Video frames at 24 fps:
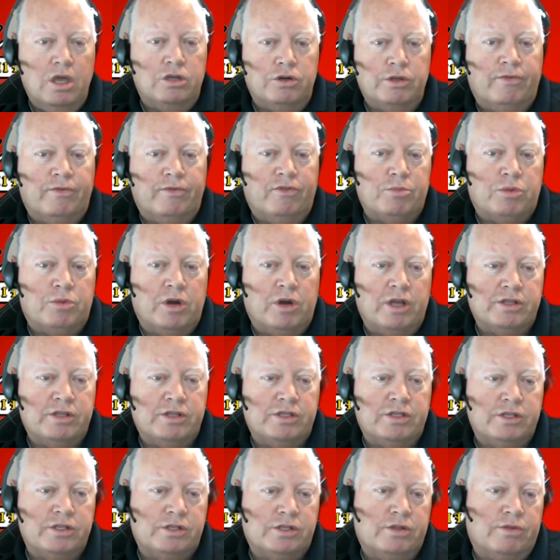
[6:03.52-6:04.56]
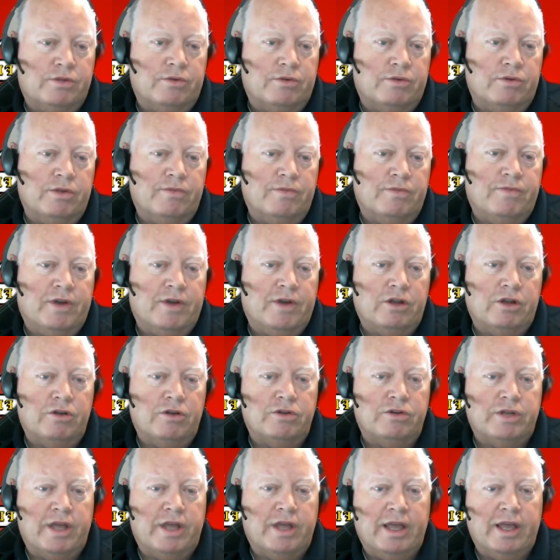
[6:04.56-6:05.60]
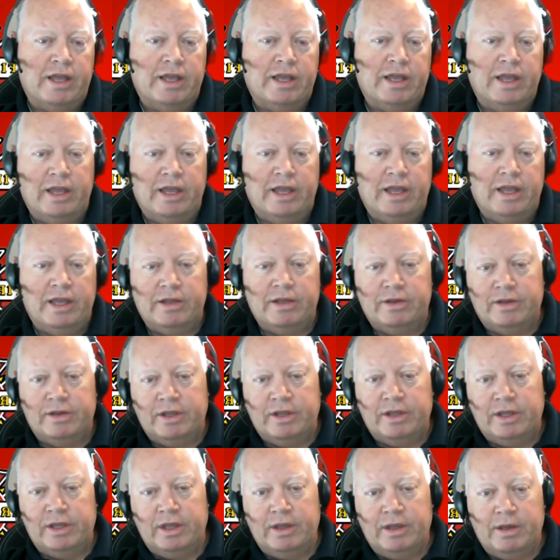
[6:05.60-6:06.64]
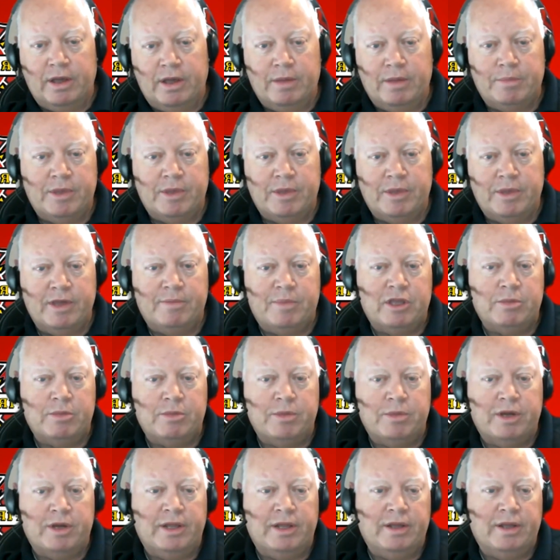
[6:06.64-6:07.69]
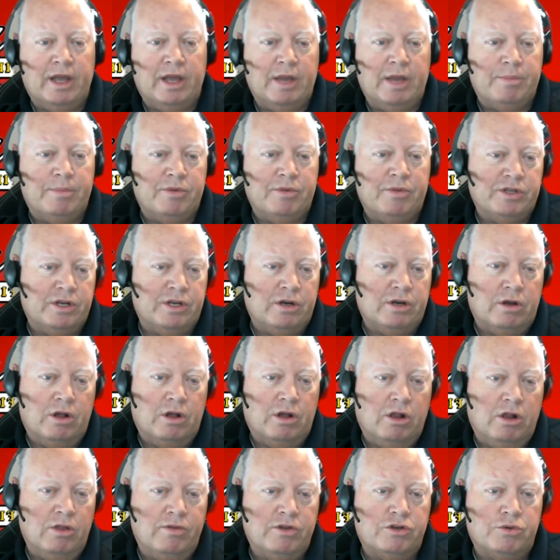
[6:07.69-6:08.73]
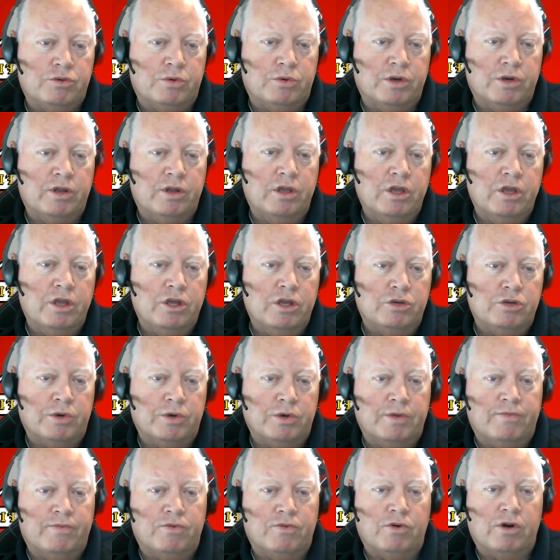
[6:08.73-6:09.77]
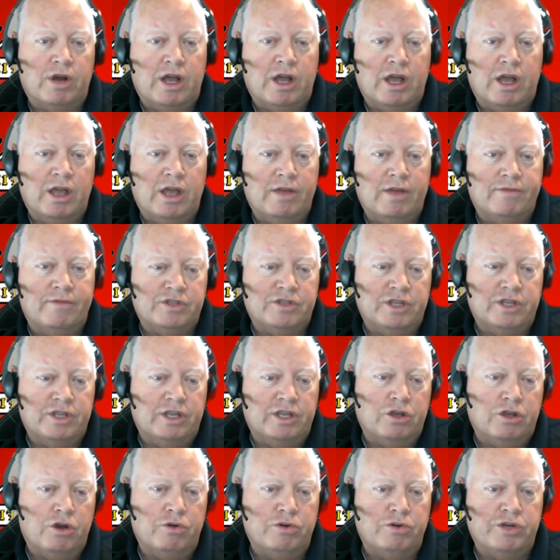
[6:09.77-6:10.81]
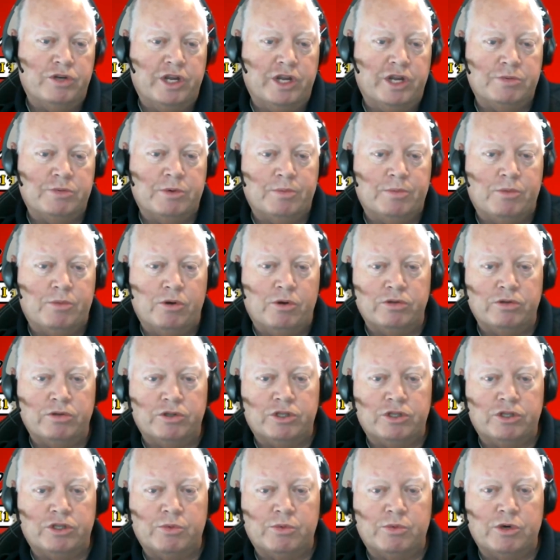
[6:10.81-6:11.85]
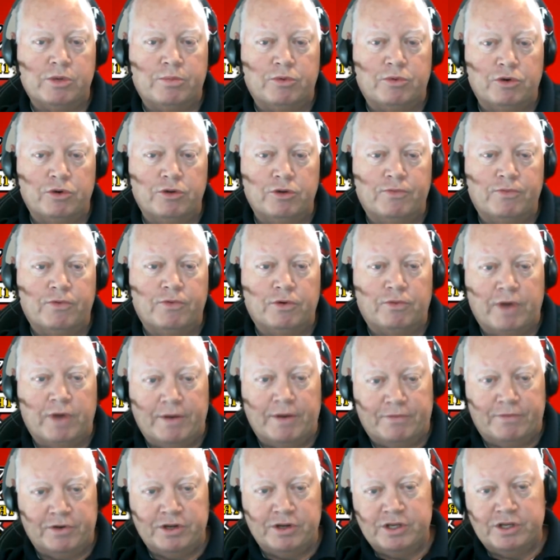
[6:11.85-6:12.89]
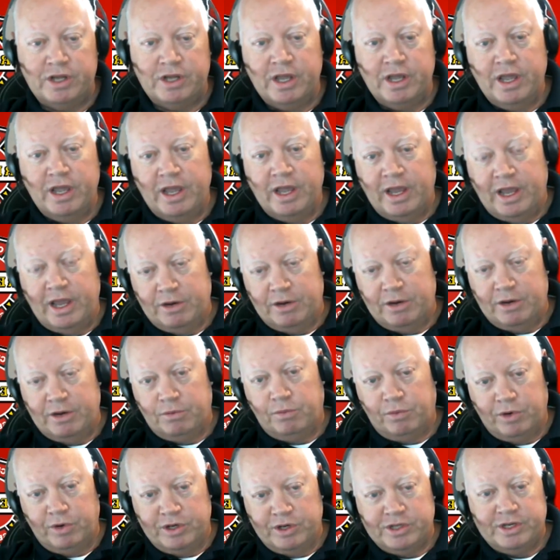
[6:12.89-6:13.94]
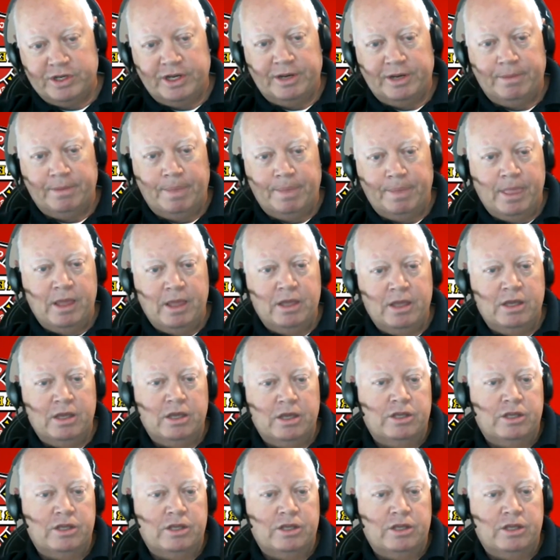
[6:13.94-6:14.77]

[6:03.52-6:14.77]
During the review process through the Fire Code tag and the BFP committee, I presented all of the 2024 IFC code change proposals that were approved for reference and reasoning.